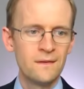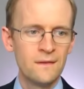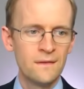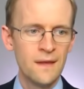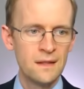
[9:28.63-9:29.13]

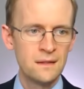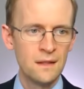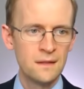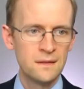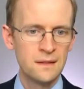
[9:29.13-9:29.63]

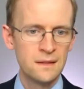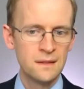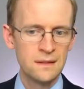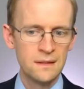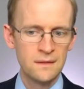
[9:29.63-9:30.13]
Then
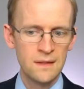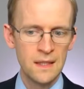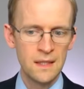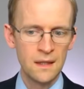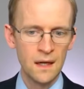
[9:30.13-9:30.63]

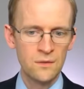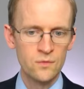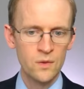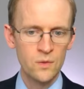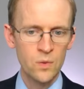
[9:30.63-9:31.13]
the
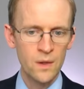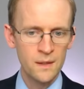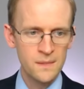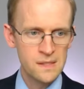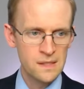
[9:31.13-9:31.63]

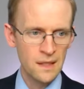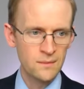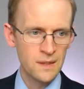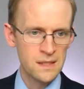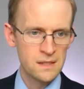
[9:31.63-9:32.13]
requirements
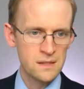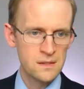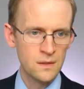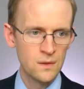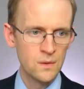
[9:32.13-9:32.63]
in relation
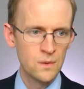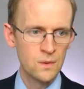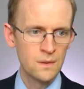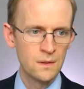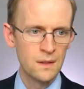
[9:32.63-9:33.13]

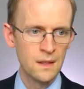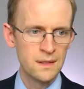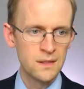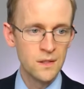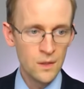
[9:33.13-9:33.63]
to
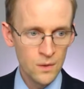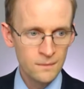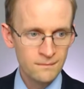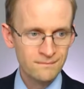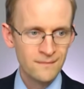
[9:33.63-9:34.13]
you